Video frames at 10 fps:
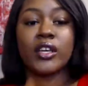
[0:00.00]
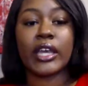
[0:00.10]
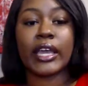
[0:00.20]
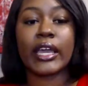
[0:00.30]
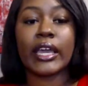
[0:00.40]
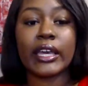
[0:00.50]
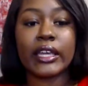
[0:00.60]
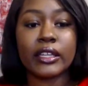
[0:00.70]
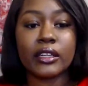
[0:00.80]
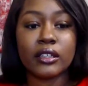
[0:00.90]

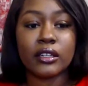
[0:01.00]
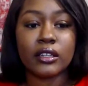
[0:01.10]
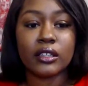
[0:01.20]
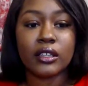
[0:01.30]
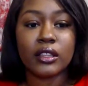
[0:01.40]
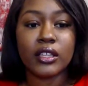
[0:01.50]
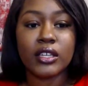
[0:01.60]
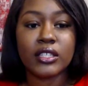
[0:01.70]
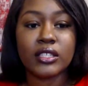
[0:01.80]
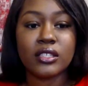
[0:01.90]
And
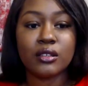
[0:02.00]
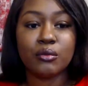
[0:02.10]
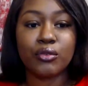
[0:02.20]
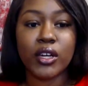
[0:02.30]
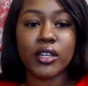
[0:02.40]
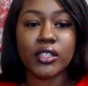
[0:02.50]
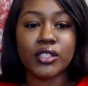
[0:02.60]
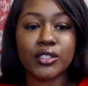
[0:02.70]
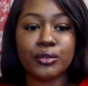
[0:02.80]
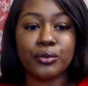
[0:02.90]
this
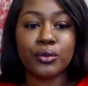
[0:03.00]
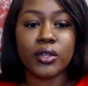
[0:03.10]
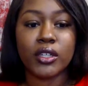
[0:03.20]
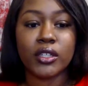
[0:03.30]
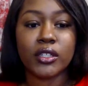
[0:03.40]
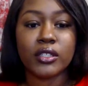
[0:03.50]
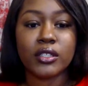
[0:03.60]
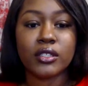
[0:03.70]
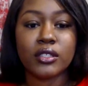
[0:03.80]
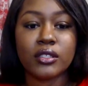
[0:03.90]
brush
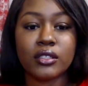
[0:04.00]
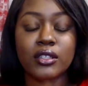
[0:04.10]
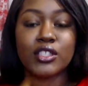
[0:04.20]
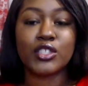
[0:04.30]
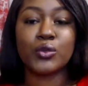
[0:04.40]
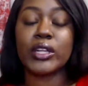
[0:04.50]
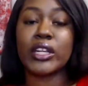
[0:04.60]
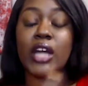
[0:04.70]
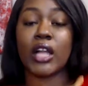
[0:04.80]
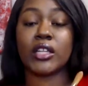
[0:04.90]
was
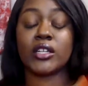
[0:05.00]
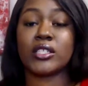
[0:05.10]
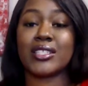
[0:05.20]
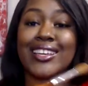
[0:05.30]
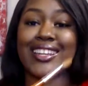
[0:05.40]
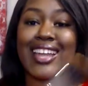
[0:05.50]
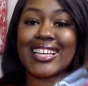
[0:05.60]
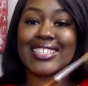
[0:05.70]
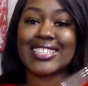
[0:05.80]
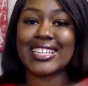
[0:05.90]

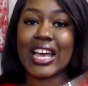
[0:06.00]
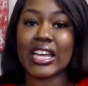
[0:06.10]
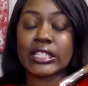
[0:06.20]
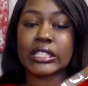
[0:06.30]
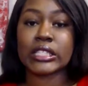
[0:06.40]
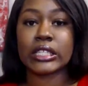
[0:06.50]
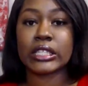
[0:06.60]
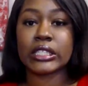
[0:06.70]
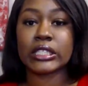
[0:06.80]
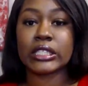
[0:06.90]

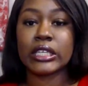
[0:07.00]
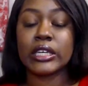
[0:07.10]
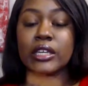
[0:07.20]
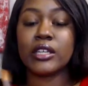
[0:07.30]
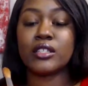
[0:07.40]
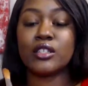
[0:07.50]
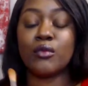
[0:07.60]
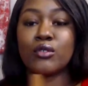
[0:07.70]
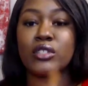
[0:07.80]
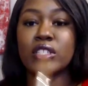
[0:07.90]
$20.99. It is the
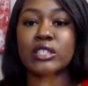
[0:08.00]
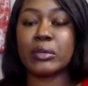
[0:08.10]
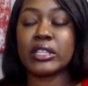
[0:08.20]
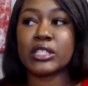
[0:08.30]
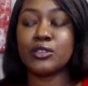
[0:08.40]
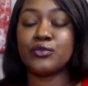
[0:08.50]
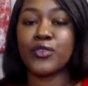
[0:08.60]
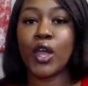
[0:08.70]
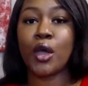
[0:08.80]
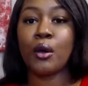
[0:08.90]
most expensive
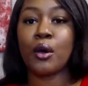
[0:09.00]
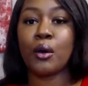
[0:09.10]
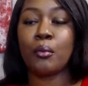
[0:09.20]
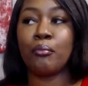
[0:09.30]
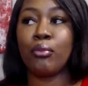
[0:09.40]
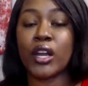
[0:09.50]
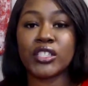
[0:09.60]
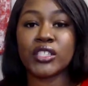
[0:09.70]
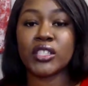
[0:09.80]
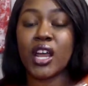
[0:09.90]

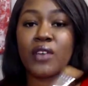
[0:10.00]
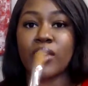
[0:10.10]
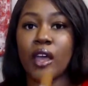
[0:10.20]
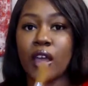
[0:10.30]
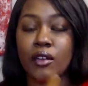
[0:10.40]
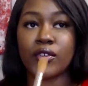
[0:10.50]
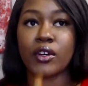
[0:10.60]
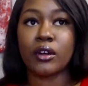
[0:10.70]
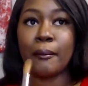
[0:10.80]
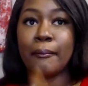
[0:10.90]
brush that I've
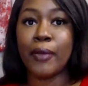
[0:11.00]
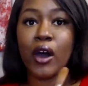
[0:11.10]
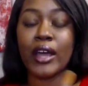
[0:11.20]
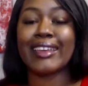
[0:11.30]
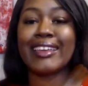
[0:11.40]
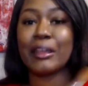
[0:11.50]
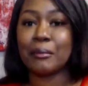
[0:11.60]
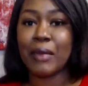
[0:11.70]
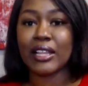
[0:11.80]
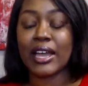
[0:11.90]
ever bought in
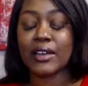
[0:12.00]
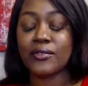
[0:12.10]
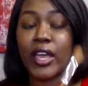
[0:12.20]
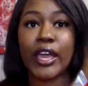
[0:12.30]
my life.